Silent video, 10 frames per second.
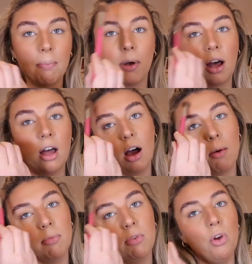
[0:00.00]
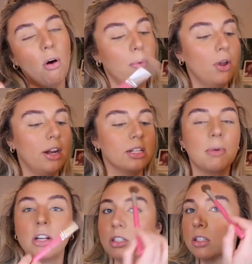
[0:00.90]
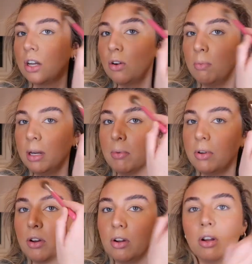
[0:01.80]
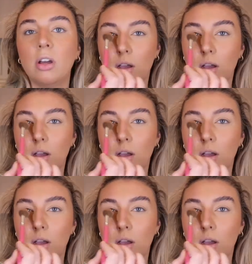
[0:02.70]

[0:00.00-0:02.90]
but I'm not putting as much as I normally would on.